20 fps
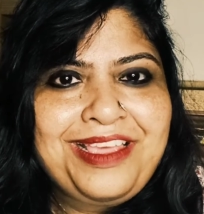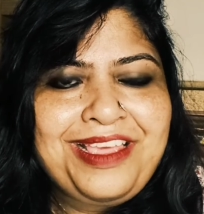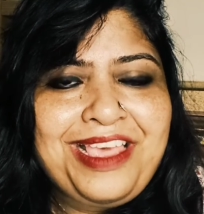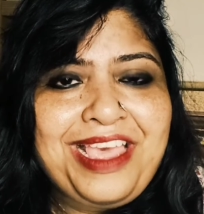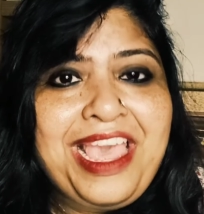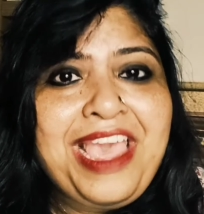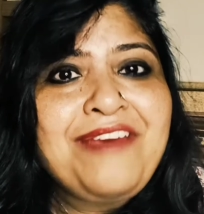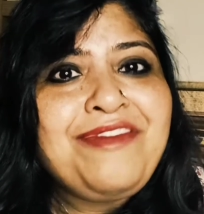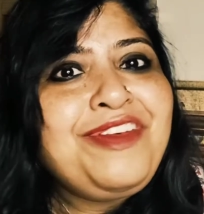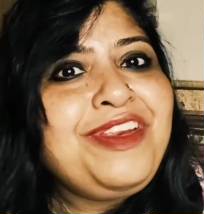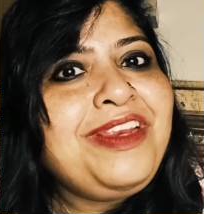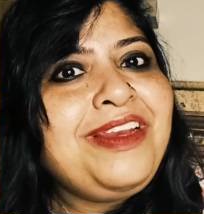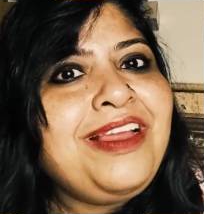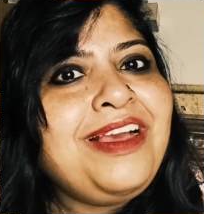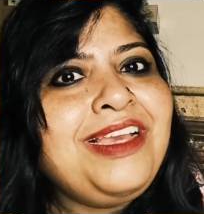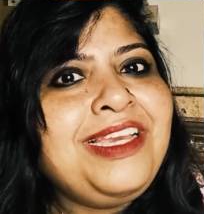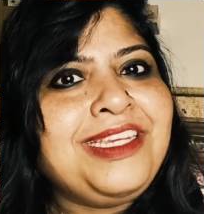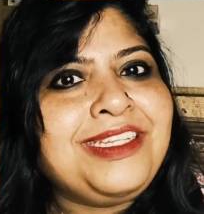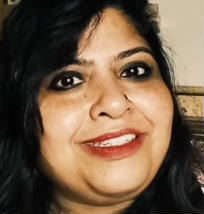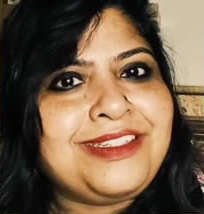Every
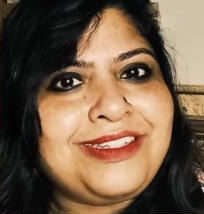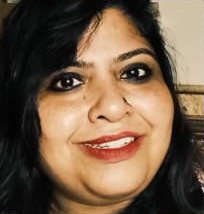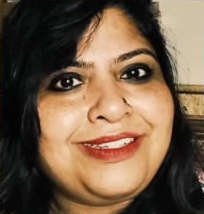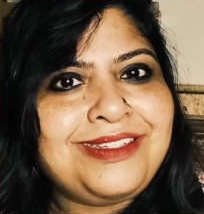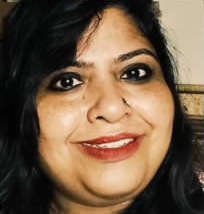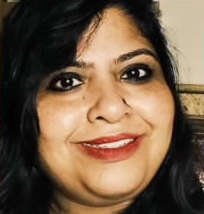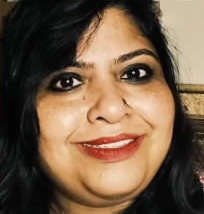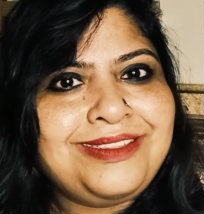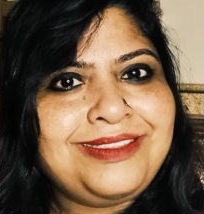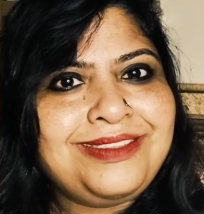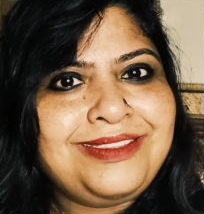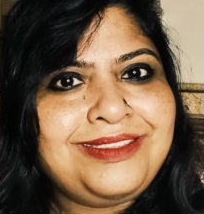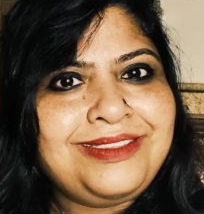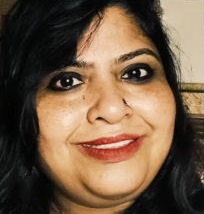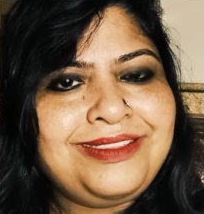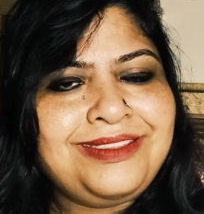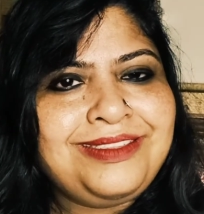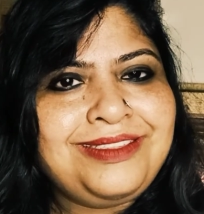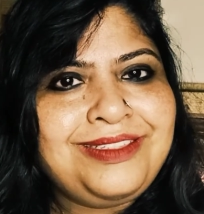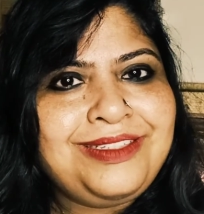night,
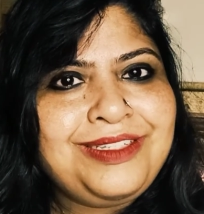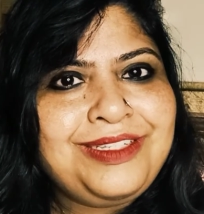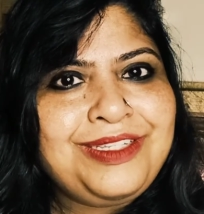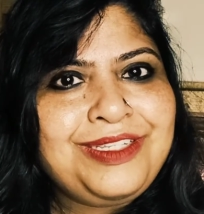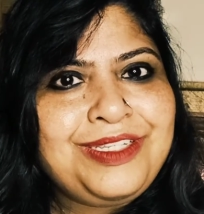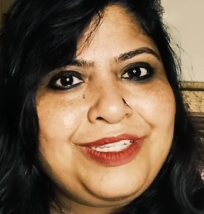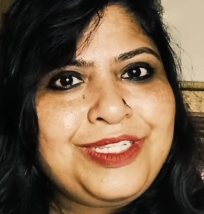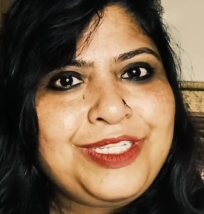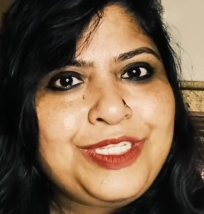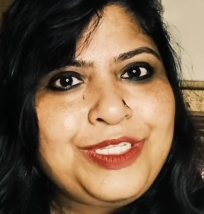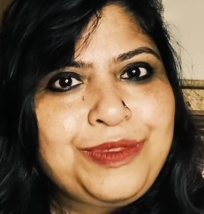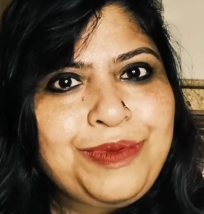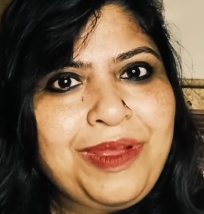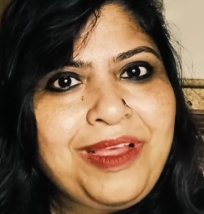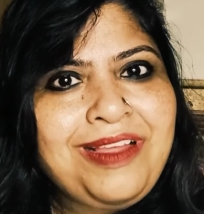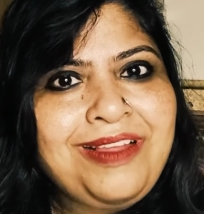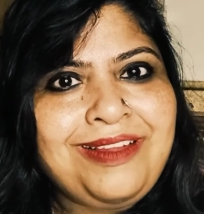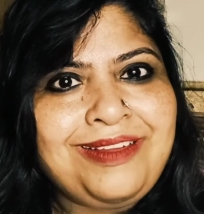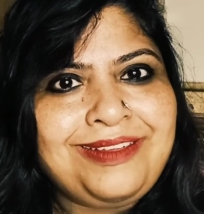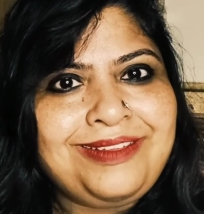
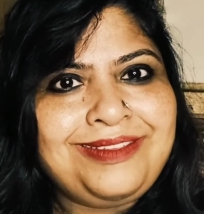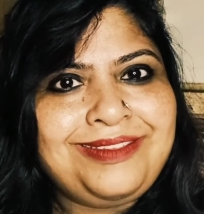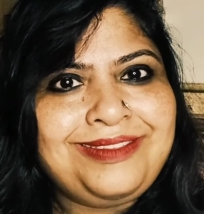Swaha